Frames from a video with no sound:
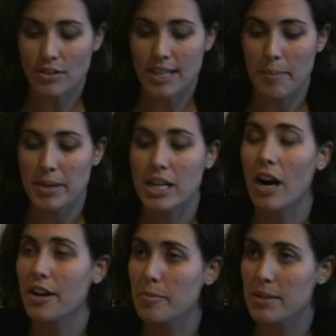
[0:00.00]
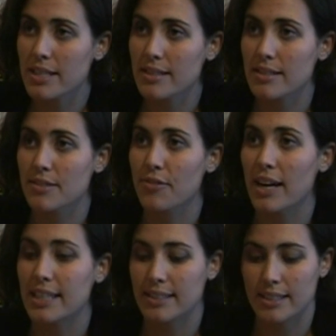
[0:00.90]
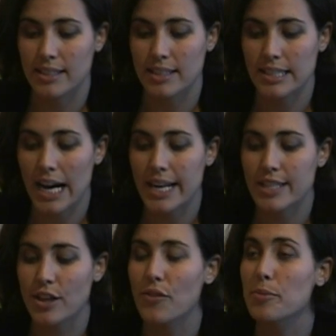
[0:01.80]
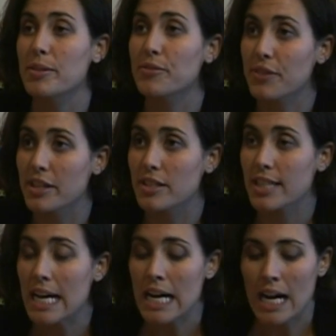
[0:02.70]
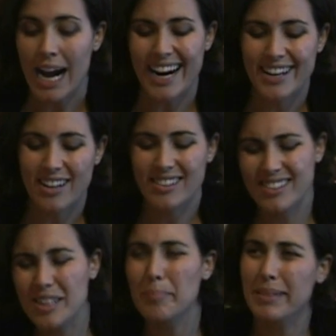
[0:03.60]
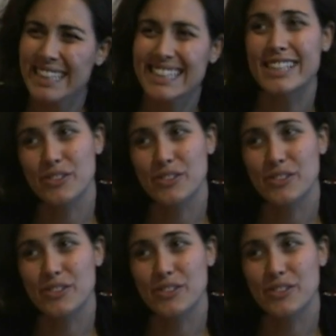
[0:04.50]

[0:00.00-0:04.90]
Some economists find the Chinese government figures are not completely